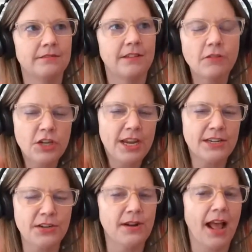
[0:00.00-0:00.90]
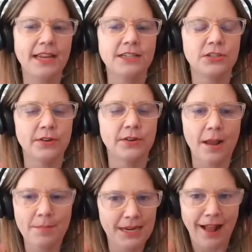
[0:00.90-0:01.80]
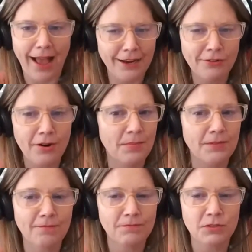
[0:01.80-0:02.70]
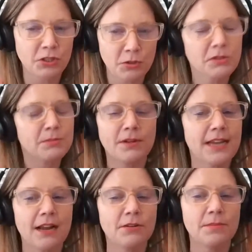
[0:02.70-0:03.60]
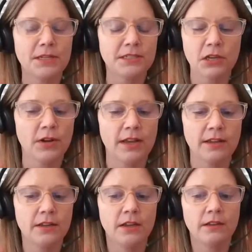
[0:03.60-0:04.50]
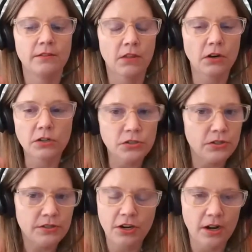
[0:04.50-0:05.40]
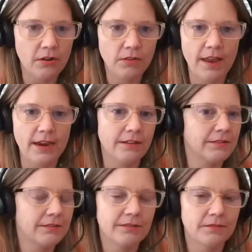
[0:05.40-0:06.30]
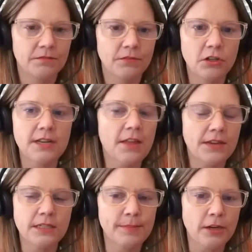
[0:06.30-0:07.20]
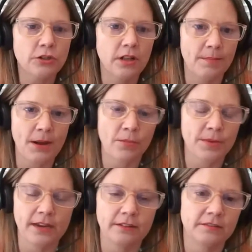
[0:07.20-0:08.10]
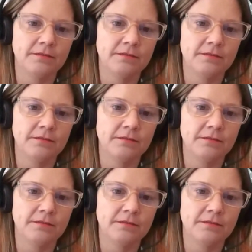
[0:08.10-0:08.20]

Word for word: if she can do it, I can do it. I mean, I grew up in a super small town in Minnesota. There's, you know, like, there's nothing special about me.